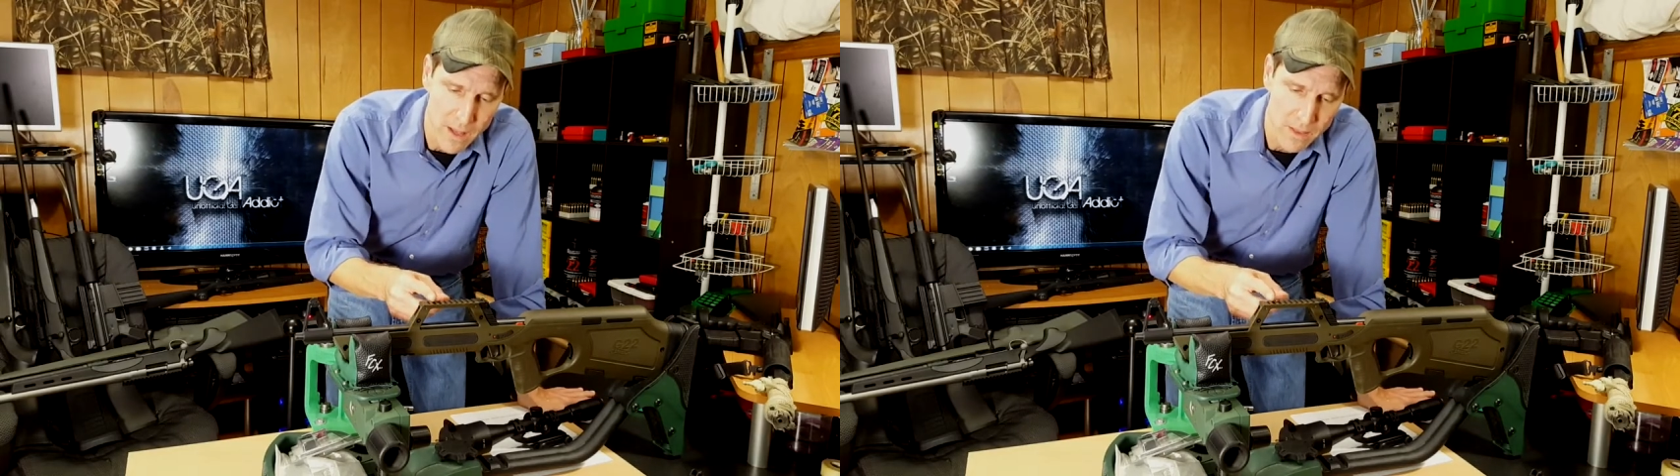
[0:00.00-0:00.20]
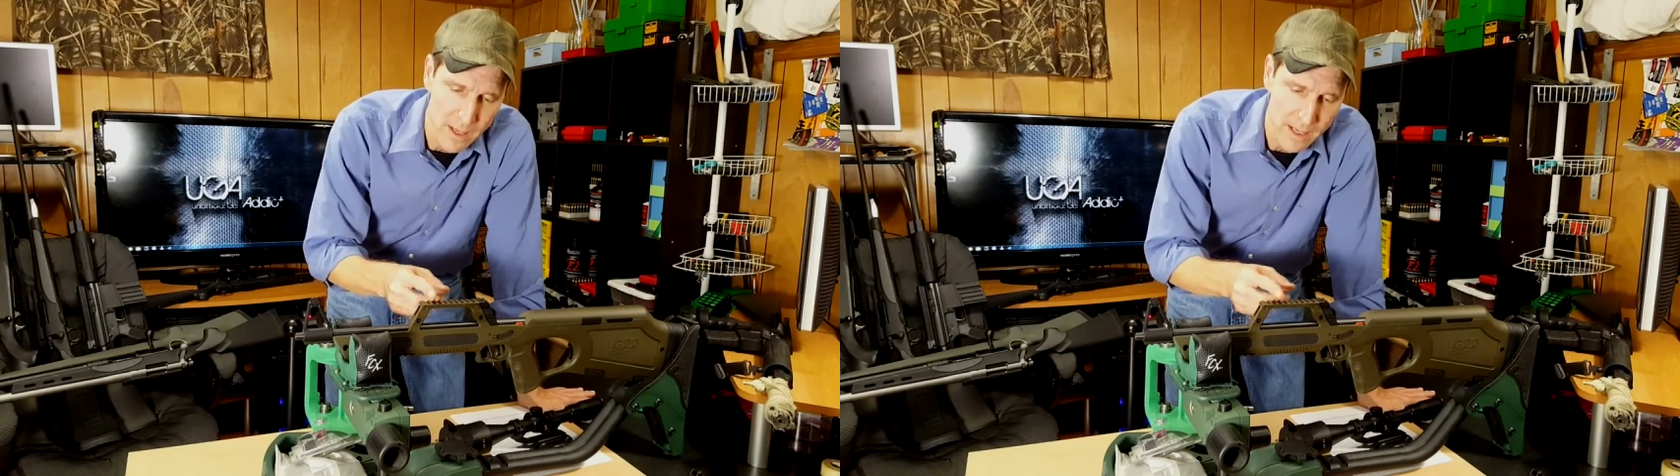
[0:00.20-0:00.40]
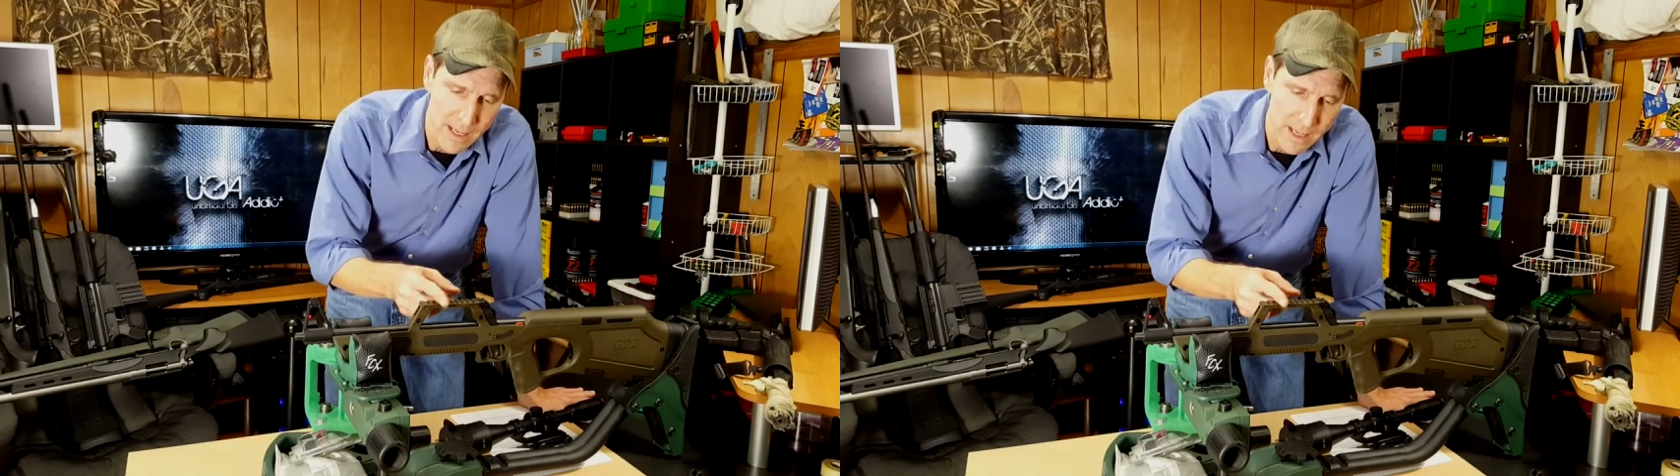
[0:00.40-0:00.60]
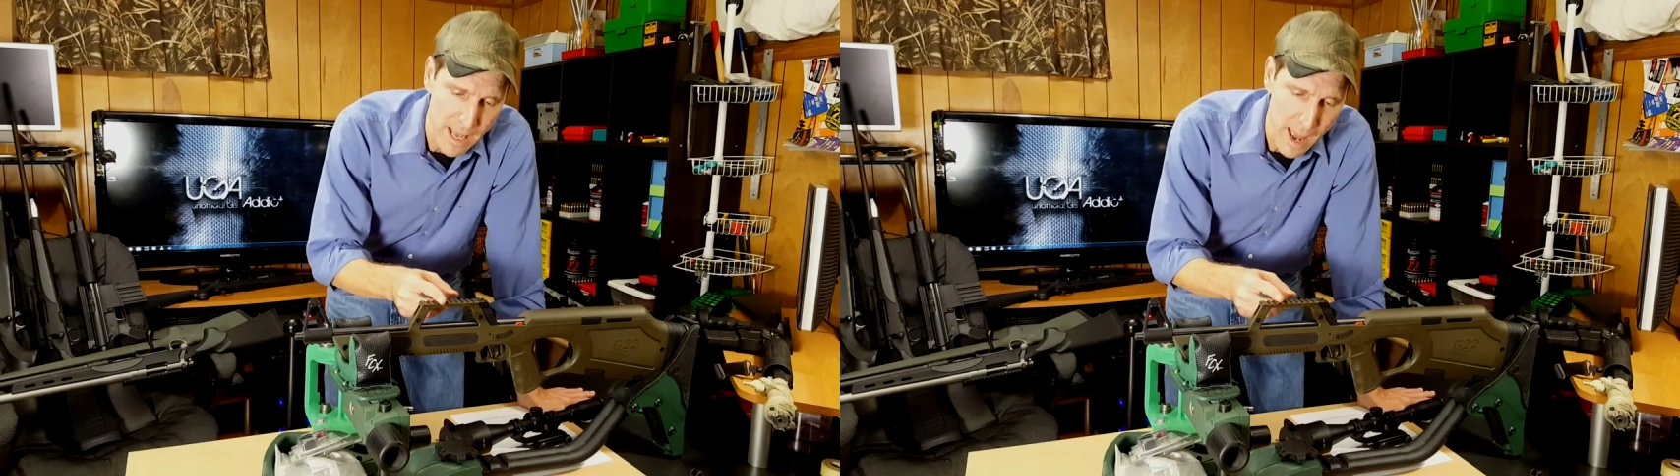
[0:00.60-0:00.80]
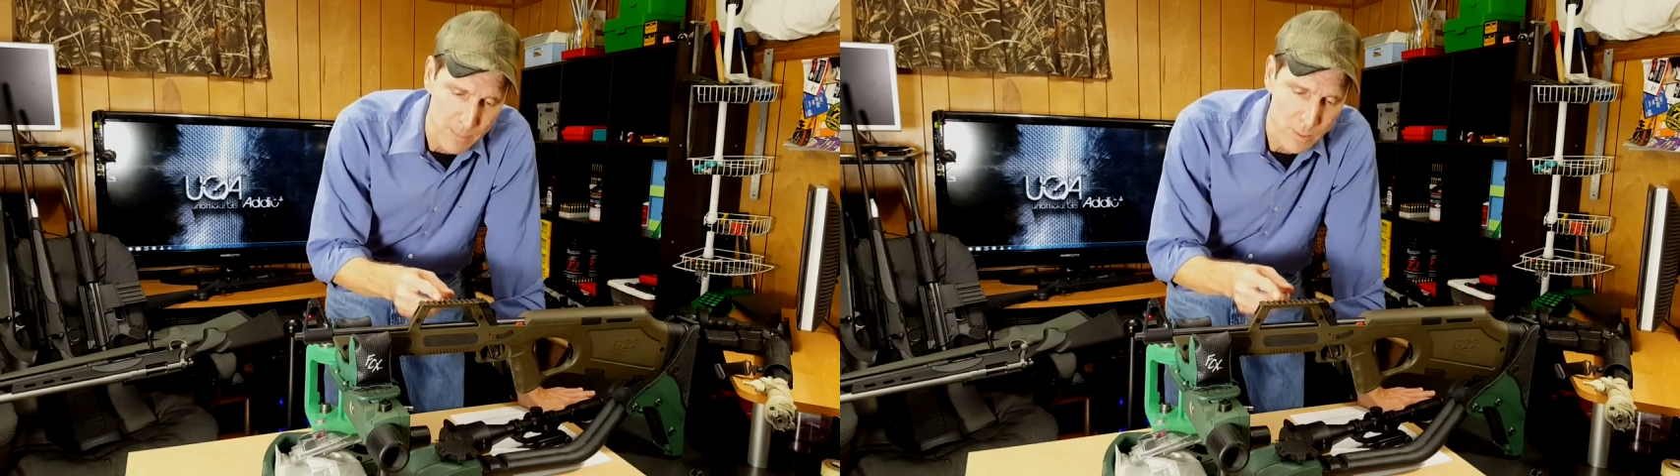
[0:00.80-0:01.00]
the
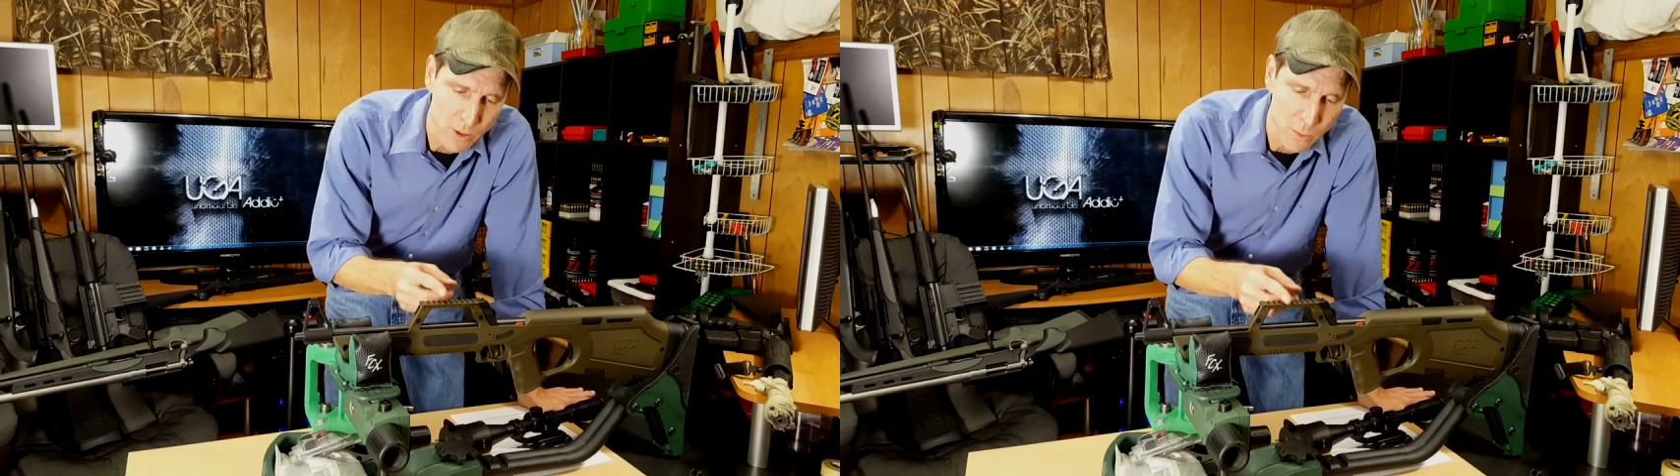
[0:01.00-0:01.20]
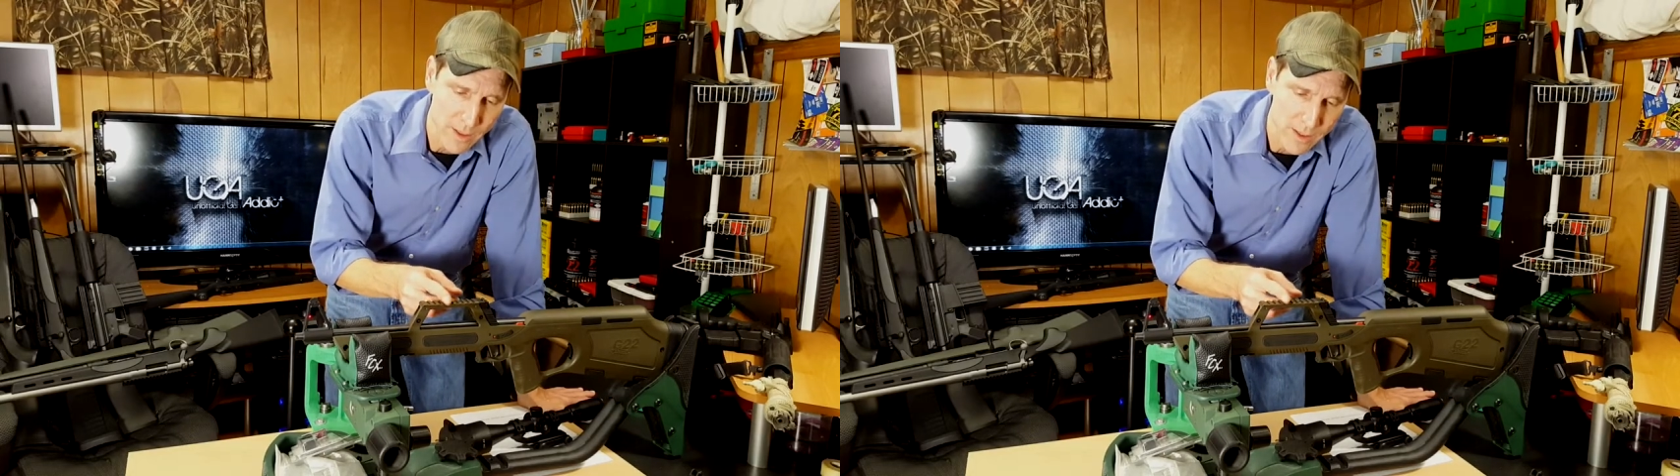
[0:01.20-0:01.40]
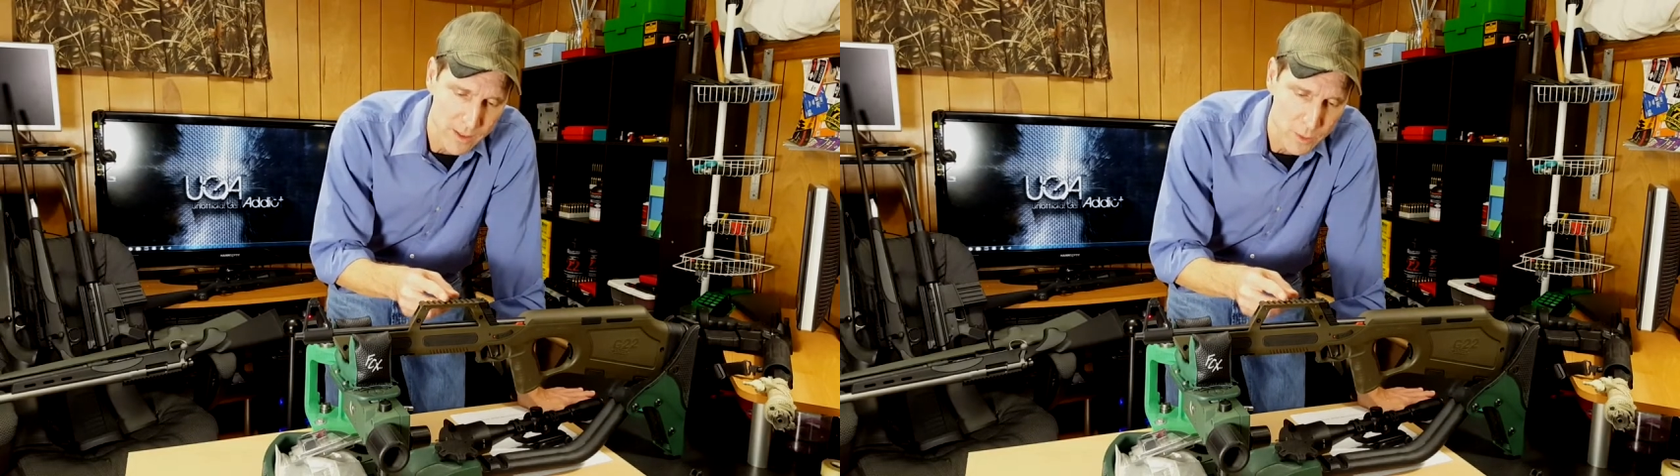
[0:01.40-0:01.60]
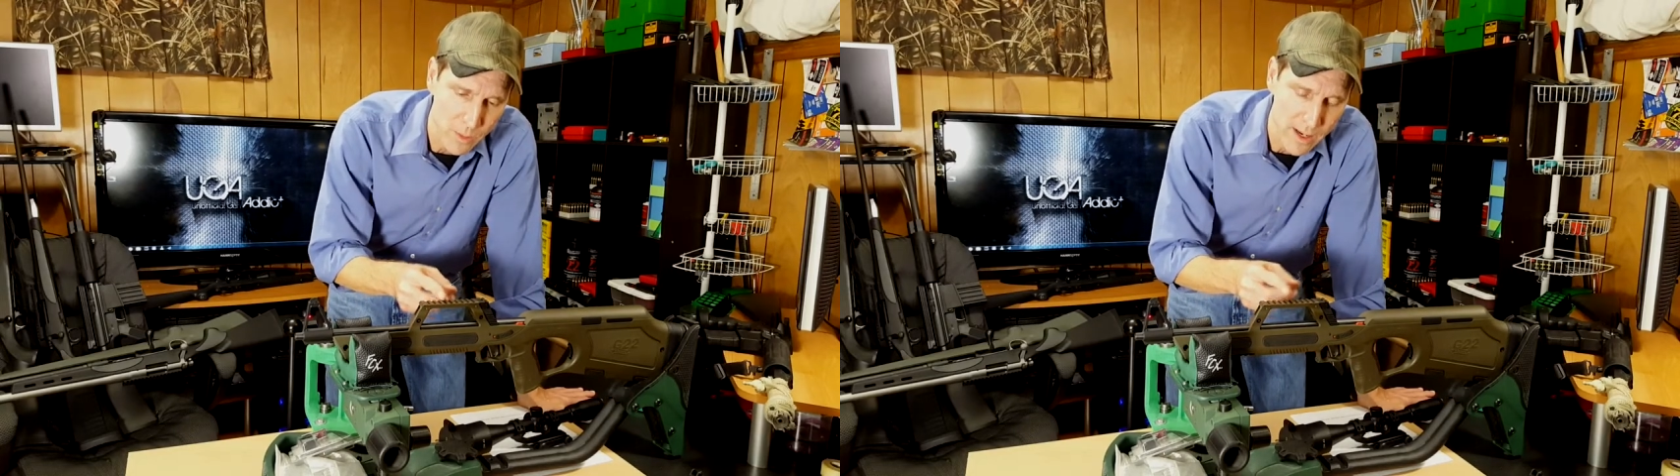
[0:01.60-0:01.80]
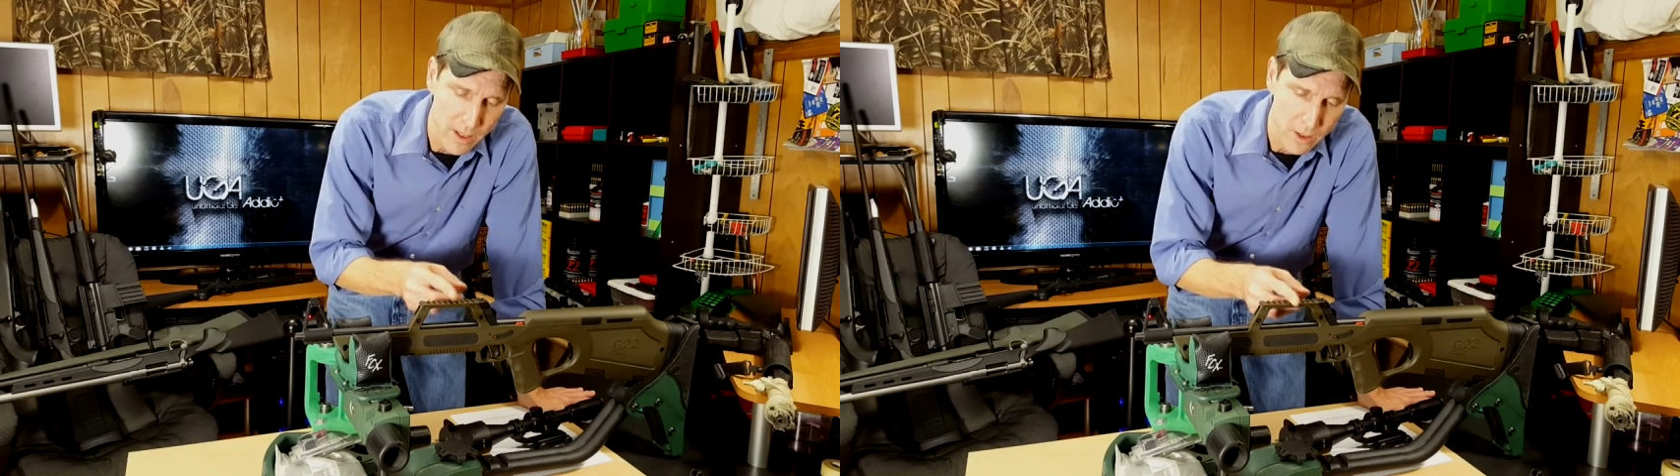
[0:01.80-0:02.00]
gaps between these
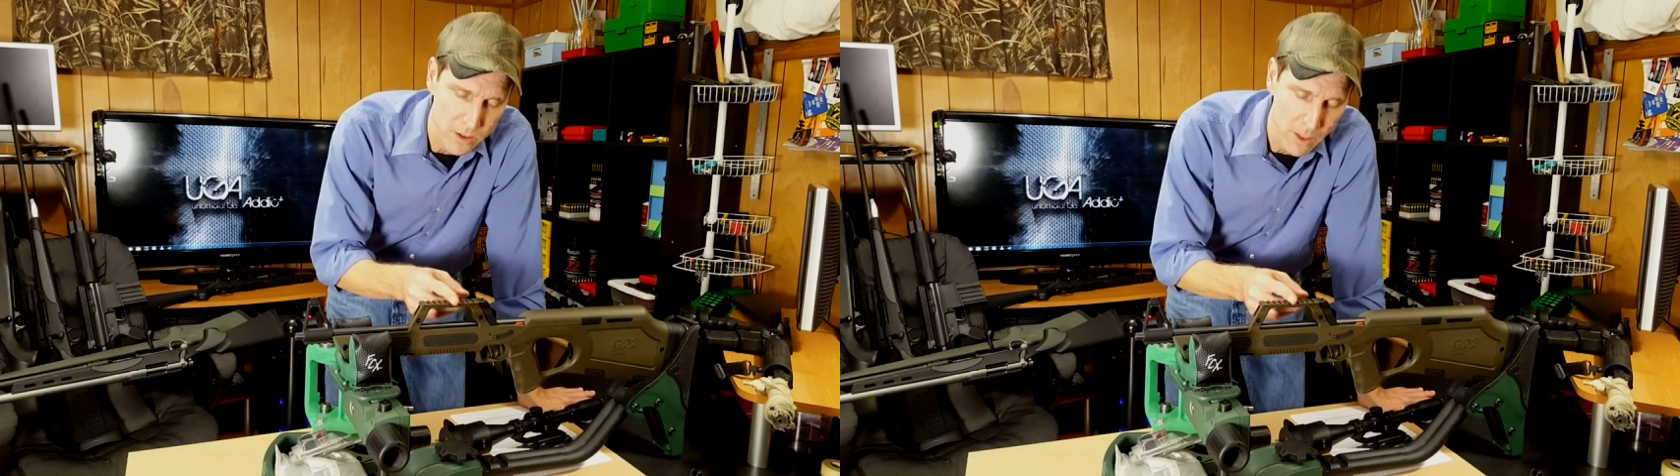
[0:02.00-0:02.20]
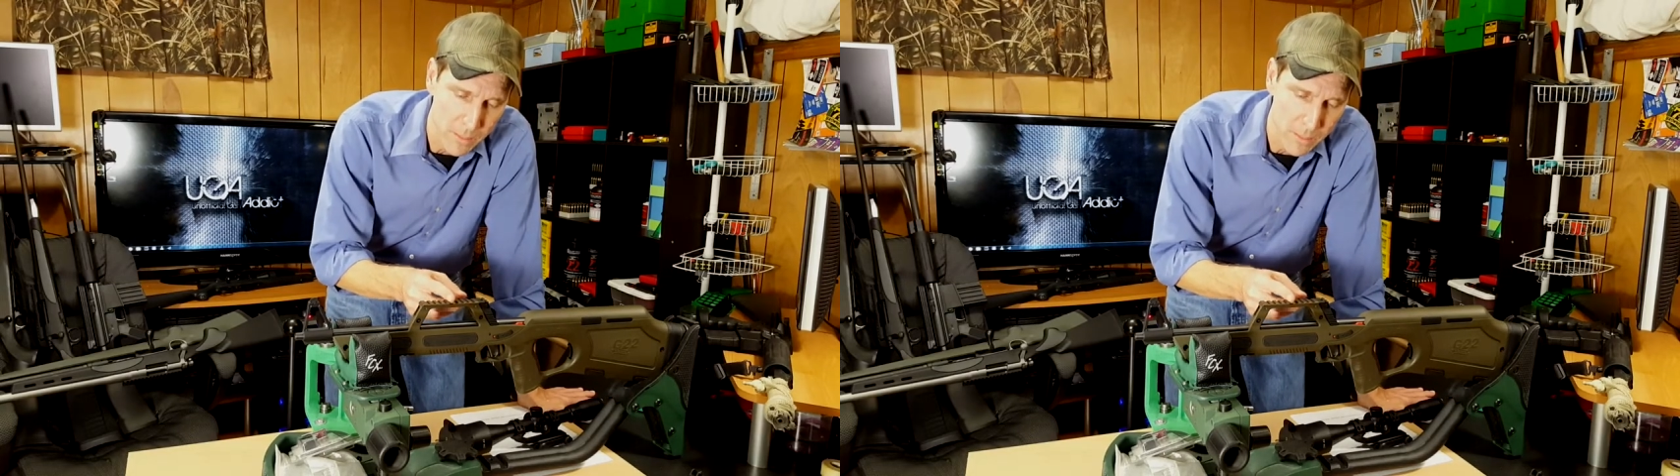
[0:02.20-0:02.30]
rails on